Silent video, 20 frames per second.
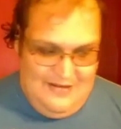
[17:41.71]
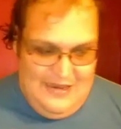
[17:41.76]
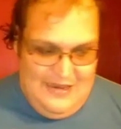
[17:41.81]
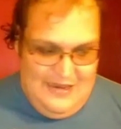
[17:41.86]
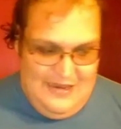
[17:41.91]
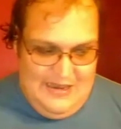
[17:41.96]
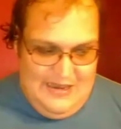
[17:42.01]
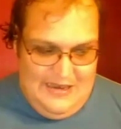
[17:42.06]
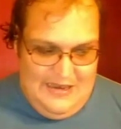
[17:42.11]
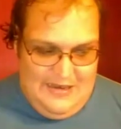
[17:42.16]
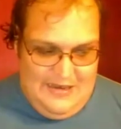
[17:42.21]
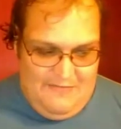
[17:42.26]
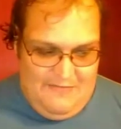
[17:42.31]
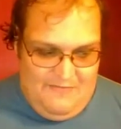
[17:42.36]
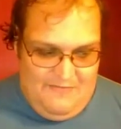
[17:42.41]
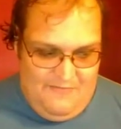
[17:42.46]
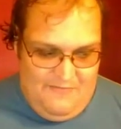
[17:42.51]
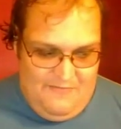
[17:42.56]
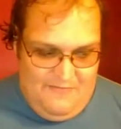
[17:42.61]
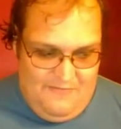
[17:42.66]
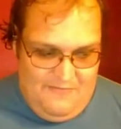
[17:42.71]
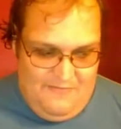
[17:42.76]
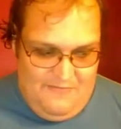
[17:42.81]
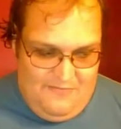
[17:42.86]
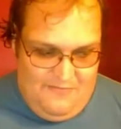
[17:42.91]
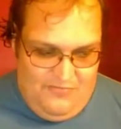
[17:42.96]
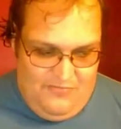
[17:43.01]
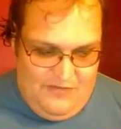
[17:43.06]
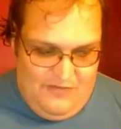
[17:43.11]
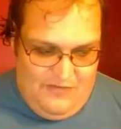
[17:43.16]

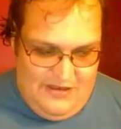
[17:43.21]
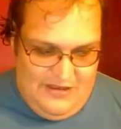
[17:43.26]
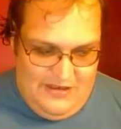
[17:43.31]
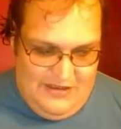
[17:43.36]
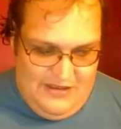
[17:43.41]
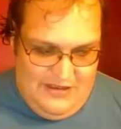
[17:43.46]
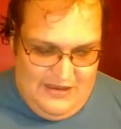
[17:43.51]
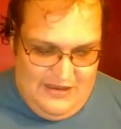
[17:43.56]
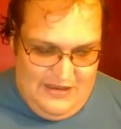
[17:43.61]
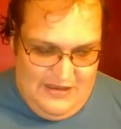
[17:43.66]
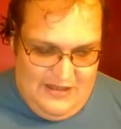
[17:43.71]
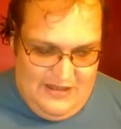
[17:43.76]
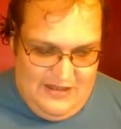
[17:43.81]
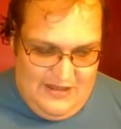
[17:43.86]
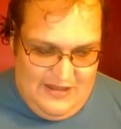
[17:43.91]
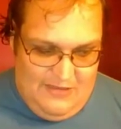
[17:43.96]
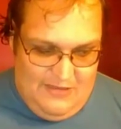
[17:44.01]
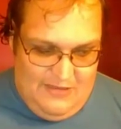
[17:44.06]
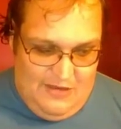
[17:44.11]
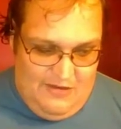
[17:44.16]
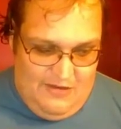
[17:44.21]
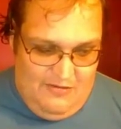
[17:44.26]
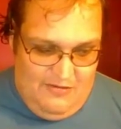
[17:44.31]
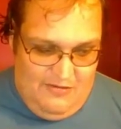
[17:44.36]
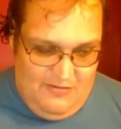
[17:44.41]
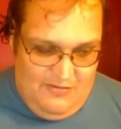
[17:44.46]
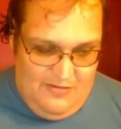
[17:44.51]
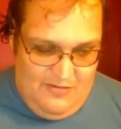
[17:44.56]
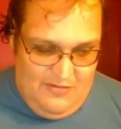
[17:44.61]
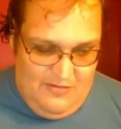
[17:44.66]
But it somehow
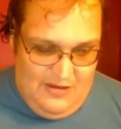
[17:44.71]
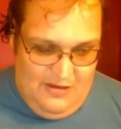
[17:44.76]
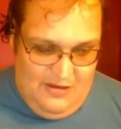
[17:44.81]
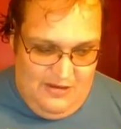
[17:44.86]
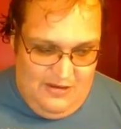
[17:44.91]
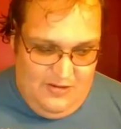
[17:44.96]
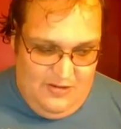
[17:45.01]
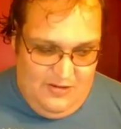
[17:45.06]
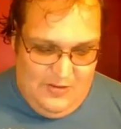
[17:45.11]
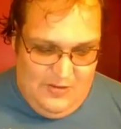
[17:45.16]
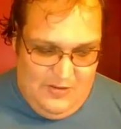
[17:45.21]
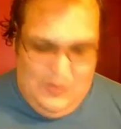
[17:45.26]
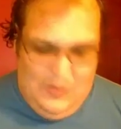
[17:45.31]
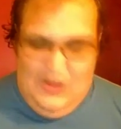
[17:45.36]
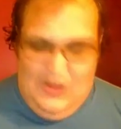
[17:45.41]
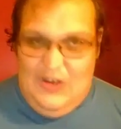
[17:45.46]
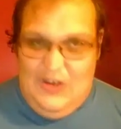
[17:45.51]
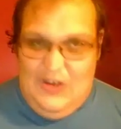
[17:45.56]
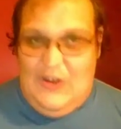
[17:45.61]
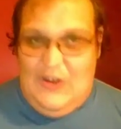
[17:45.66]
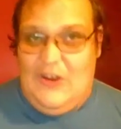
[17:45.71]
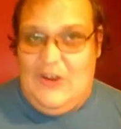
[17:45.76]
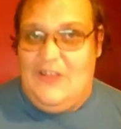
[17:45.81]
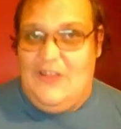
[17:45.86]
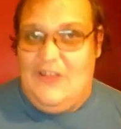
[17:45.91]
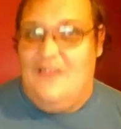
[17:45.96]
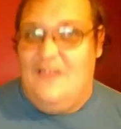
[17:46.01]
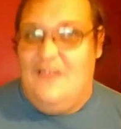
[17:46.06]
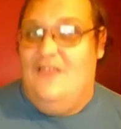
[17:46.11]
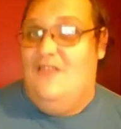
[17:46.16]
worked
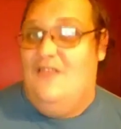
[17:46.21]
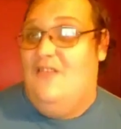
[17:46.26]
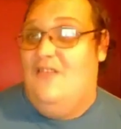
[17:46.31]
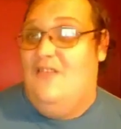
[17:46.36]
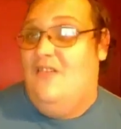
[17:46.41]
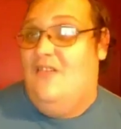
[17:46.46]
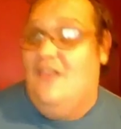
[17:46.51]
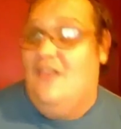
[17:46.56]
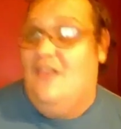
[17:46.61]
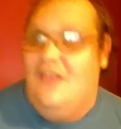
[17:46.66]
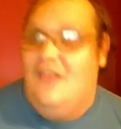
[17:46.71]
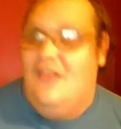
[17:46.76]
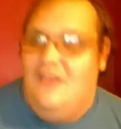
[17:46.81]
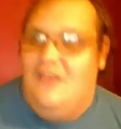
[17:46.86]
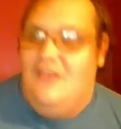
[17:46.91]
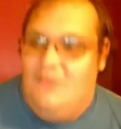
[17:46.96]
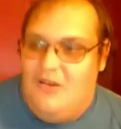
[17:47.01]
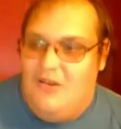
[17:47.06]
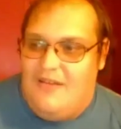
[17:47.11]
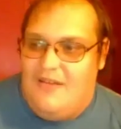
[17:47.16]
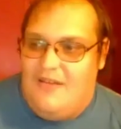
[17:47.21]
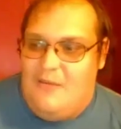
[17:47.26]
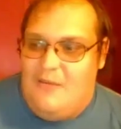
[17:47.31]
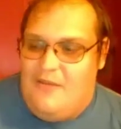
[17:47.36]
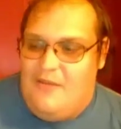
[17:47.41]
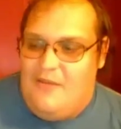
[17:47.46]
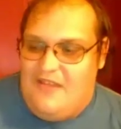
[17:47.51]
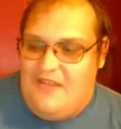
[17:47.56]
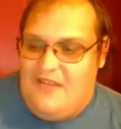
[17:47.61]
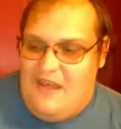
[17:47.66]
because I was
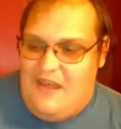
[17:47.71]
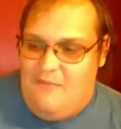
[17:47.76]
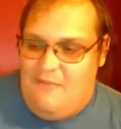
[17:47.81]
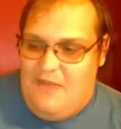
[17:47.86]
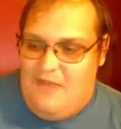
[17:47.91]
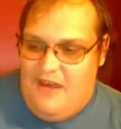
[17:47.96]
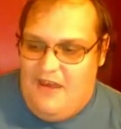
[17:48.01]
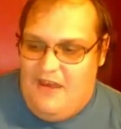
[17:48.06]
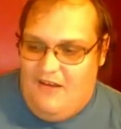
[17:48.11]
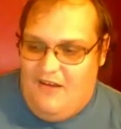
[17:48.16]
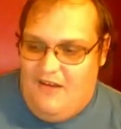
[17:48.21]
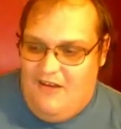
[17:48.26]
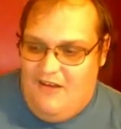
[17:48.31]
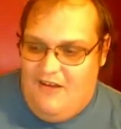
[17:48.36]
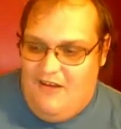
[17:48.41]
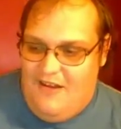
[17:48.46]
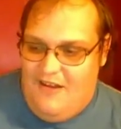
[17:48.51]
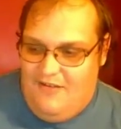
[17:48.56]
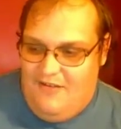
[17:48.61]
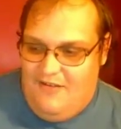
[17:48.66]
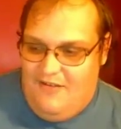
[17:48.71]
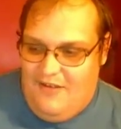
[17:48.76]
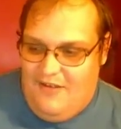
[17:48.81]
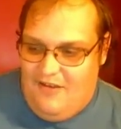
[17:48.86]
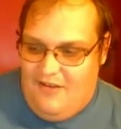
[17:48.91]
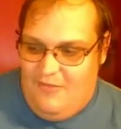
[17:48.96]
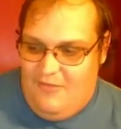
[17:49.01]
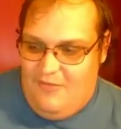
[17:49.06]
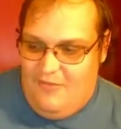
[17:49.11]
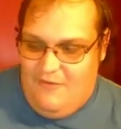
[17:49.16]
getting better grades than the year
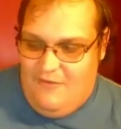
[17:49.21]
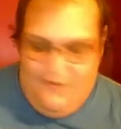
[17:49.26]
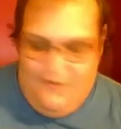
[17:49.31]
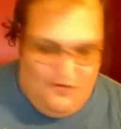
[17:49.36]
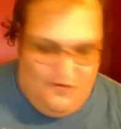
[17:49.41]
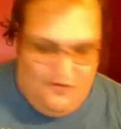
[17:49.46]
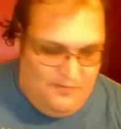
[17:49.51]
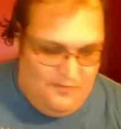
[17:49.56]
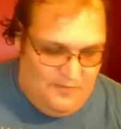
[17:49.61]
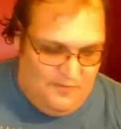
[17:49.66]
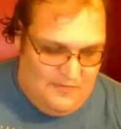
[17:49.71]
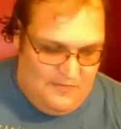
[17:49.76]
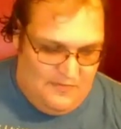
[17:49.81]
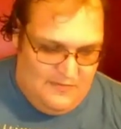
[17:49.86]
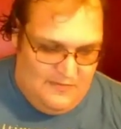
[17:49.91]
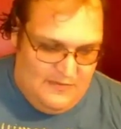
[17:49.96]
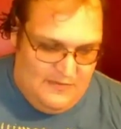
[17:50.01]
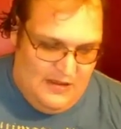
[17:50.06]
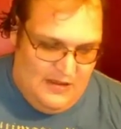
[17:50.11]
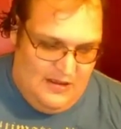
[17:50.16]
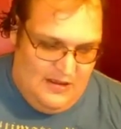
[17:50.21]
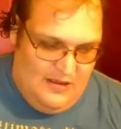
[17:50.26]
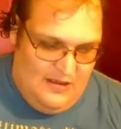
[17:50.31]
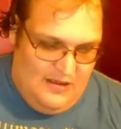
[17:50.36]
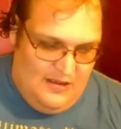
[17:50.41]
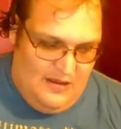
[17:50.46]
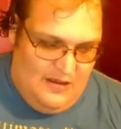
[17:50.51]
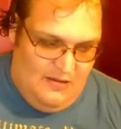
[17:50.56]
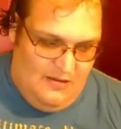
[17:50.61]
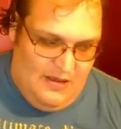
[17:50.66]
before.
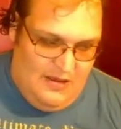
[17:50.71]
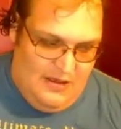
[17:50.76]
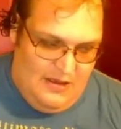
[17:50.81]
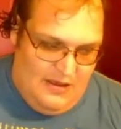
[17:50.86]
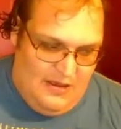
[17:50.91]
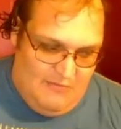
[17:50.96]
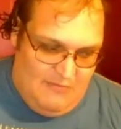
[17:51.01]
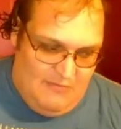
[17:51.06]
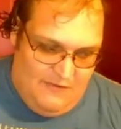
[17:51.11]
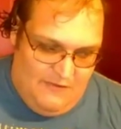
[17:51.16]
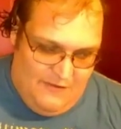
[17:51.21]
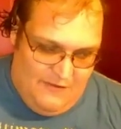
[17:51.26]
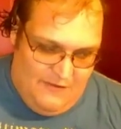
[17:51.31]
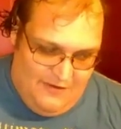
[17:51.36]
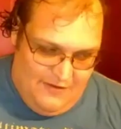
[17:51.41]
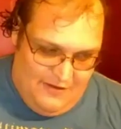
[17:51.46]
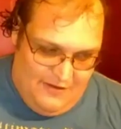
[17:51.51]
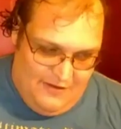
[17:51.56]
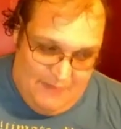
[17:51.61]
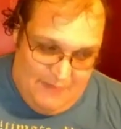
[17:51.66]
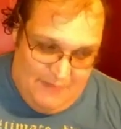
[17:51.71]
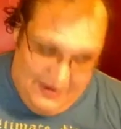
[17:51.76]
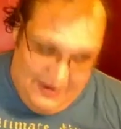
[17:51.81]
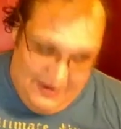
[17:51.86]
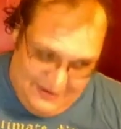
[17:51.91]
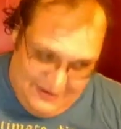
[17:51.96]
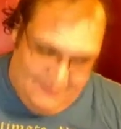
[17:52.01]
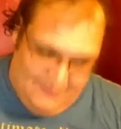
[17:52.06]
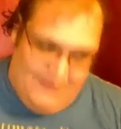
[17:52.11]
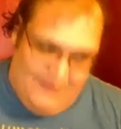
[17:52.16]
Now, in my first year, back to
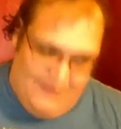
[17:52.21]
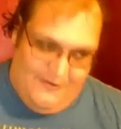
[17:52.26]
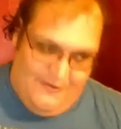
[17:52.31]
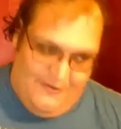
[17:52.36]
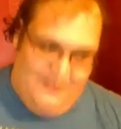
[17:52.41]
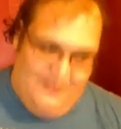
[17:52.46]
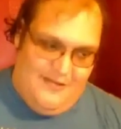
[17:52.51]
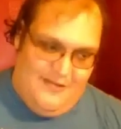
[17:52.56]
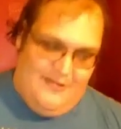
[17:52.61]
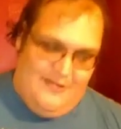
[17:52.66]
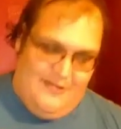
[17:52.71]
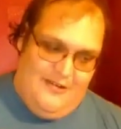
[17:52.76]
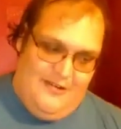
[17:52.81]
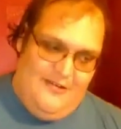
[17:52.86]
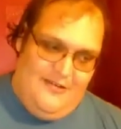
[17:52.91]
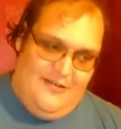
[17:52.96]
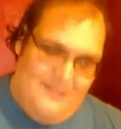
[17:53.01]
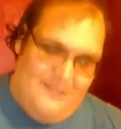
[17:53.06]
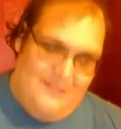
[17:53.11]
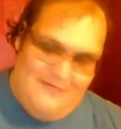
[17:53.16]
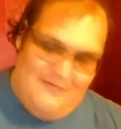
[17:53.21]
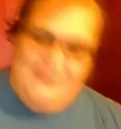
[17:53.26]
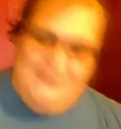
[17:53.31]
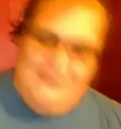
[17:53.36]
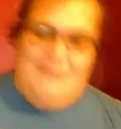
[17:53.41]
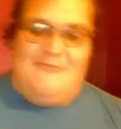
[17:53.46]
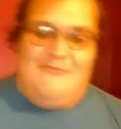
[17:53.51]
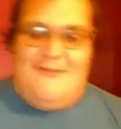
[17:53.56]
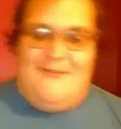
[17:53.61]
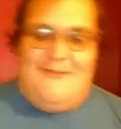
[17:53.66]
my first year, you
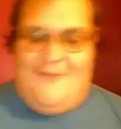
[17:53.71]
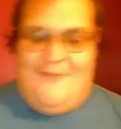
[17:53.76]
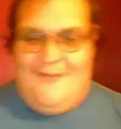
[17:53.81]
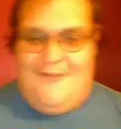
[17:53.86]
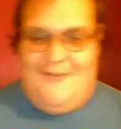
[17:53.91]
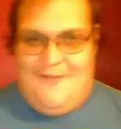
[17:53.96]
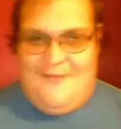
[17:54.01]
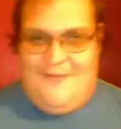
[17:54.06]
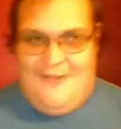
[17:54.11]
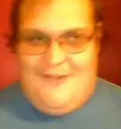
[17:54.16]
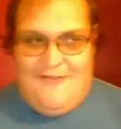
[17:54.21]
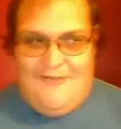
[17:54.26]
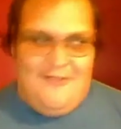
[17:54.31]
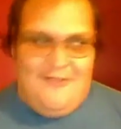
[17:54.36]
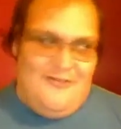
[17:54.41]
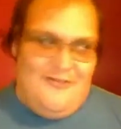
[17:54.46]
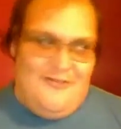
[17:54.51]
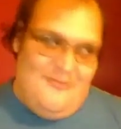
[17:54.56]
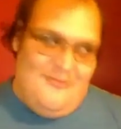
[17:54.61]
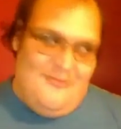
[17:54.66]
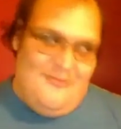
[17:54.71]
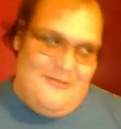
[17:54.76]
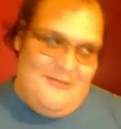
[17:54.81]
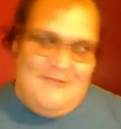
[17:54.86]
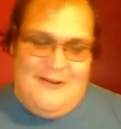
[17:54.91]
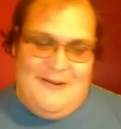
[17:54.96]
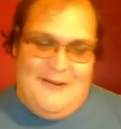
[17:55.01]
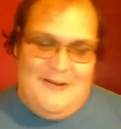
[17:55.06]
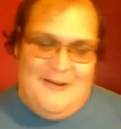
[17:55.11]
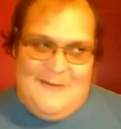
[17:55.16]
remember my first year, I told you about
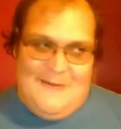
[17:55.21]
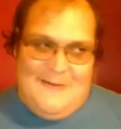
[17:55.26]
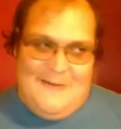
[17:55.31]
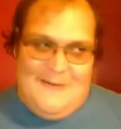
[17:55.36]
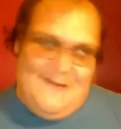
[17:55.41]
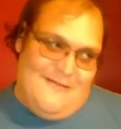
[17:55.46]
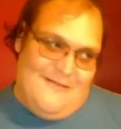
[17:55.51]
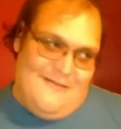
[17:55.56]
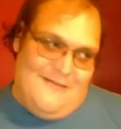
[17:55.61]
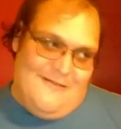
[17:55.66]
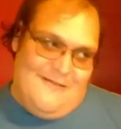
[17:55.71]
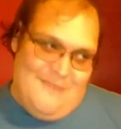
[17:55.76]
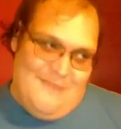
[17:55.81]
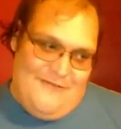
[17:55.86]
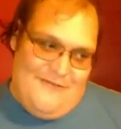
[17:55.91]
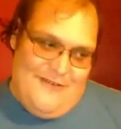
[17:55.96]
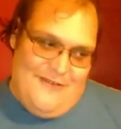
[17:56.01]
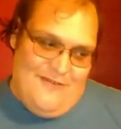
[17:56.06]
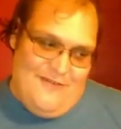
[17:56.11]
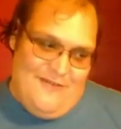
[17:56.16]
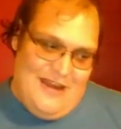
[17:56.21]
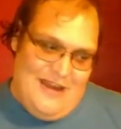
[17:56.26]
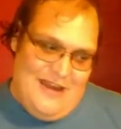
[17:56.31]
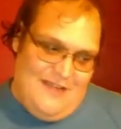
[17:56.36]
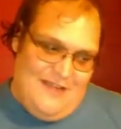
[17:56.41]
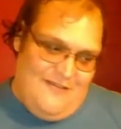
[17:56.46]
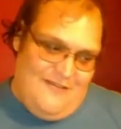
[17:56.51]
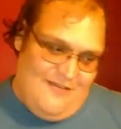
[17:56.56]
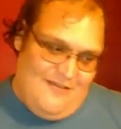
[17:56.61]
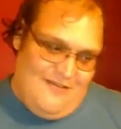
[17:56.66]
my note taker and my favourite
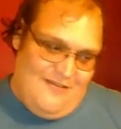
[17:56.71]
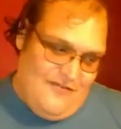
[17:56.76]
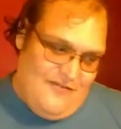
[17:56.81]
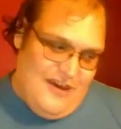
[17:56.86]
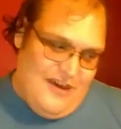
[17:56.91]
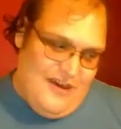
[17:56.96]
lecturer so far,